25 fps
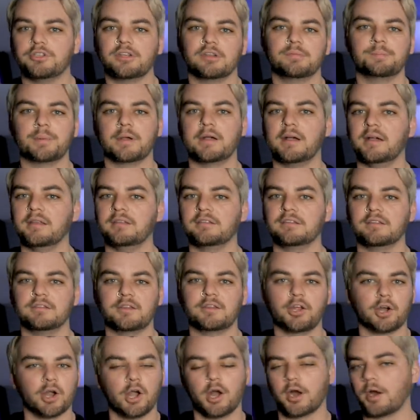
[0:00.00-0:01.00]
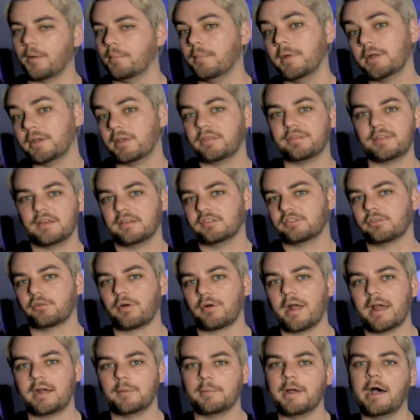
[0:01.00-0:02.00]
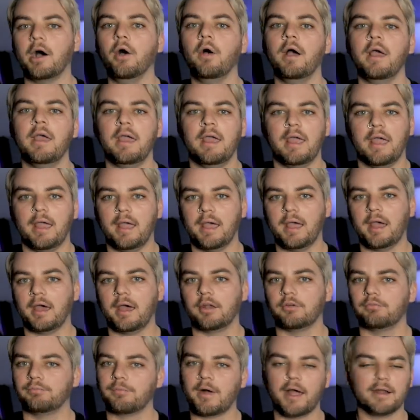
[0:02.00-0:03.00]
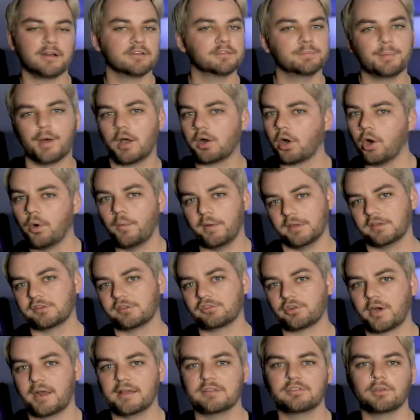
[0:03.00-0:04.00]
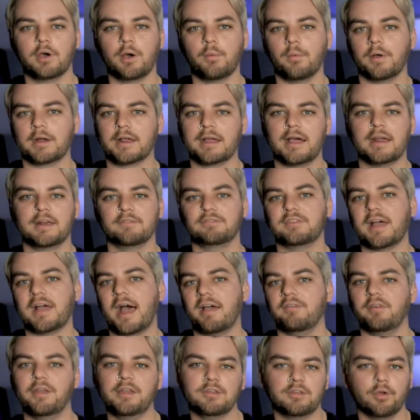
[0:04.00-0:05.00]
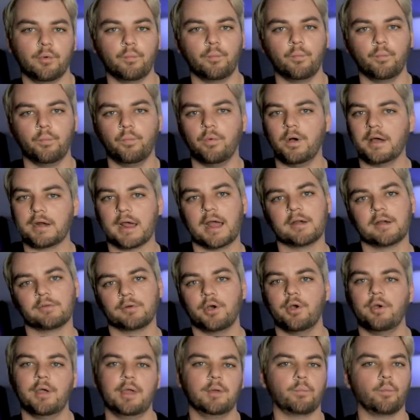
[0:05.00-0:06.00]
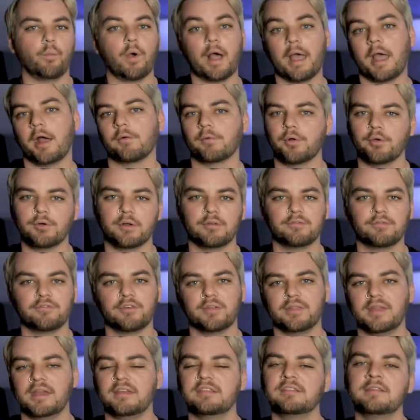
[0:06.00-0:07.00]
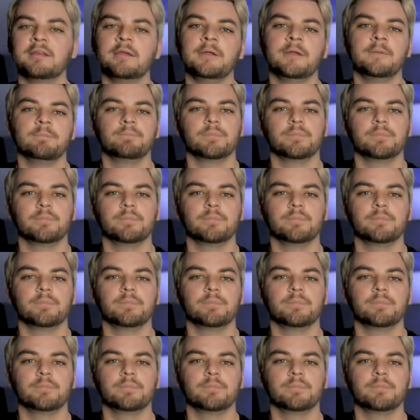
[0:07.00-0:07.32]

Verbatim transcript: just because there are a million things to write about and writer's block always strikes, so I want to kind of dive into what I wrote and why I wrote it for this.